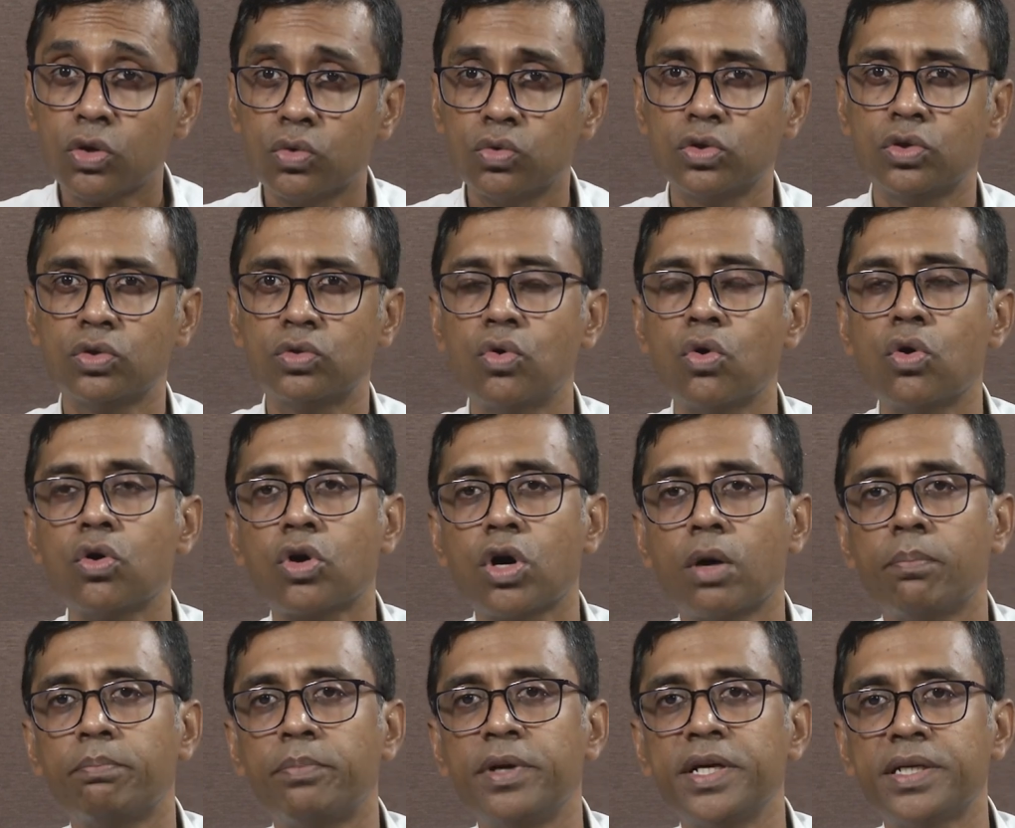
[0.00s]
could go
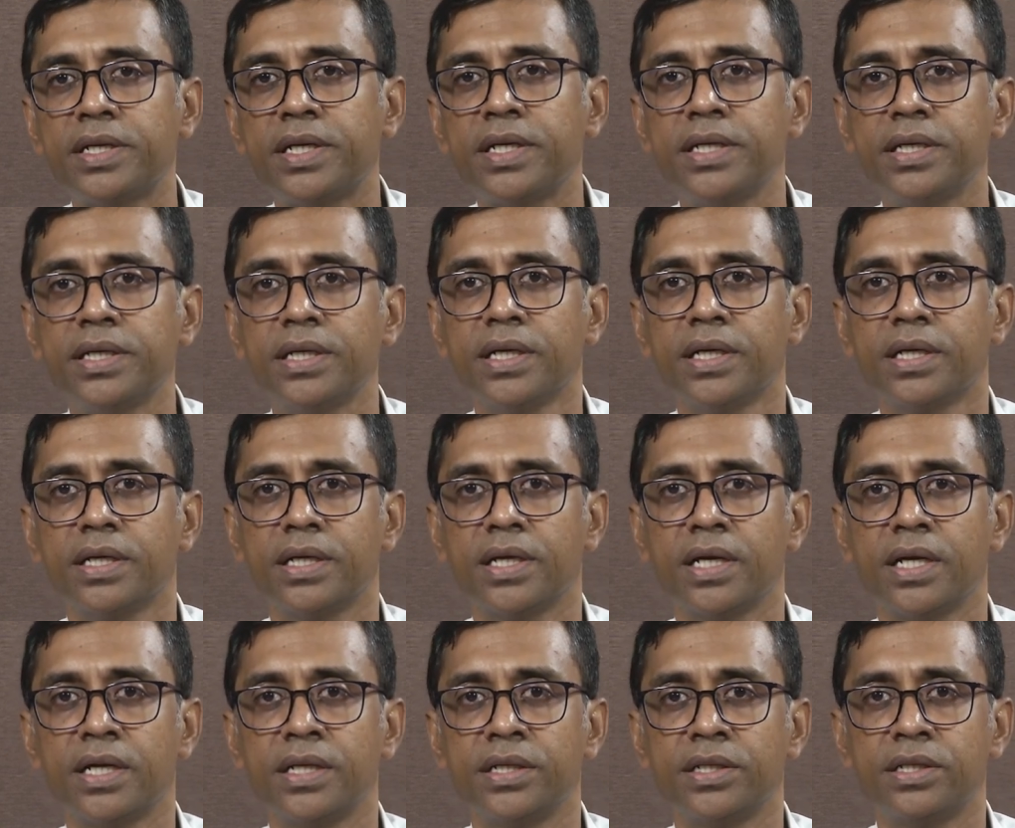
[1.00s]
completely
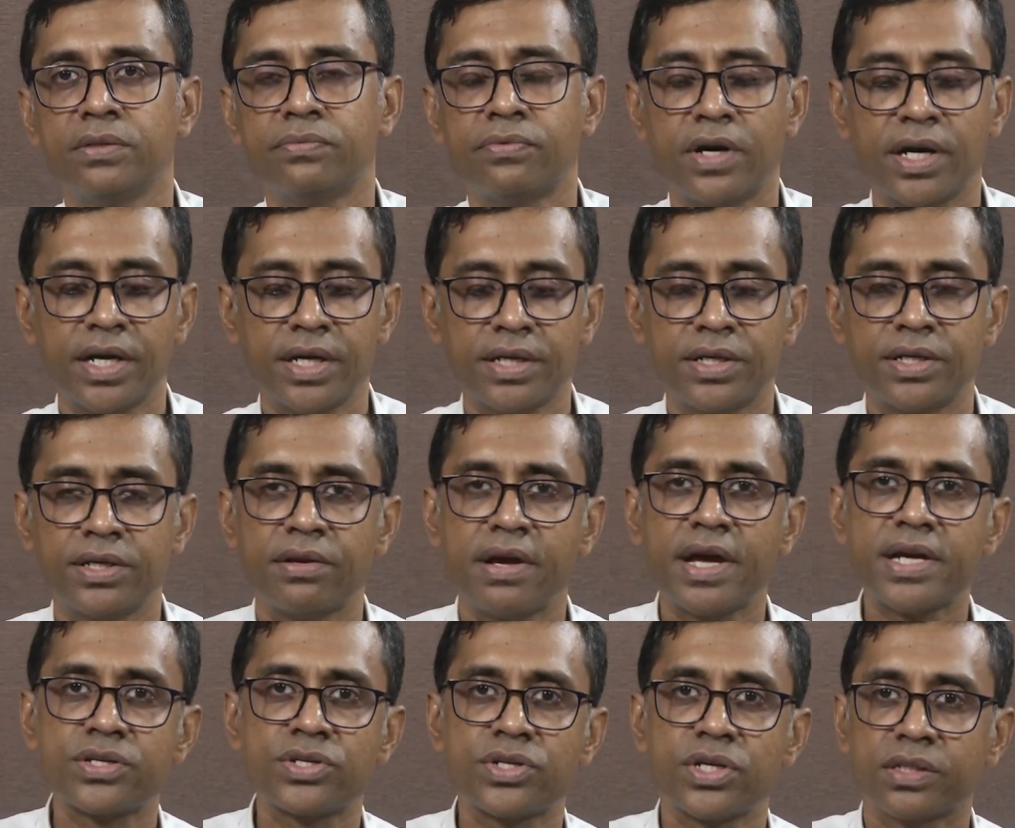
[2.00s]
uh, in different
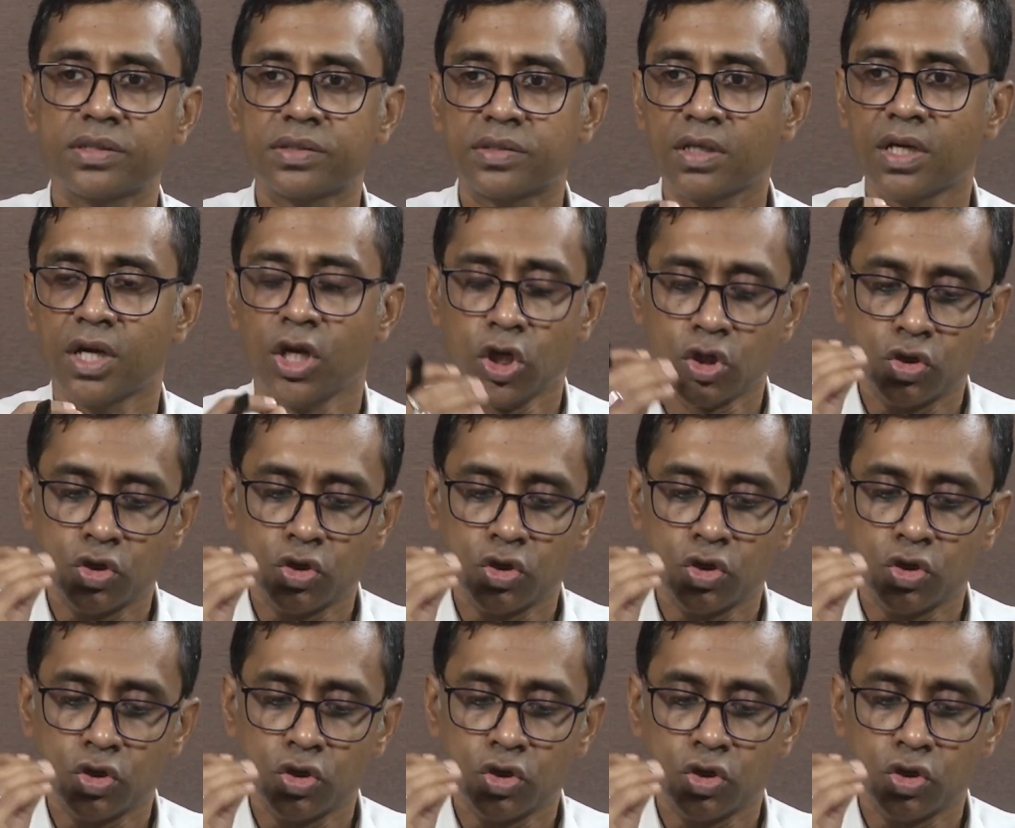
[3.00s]
directions.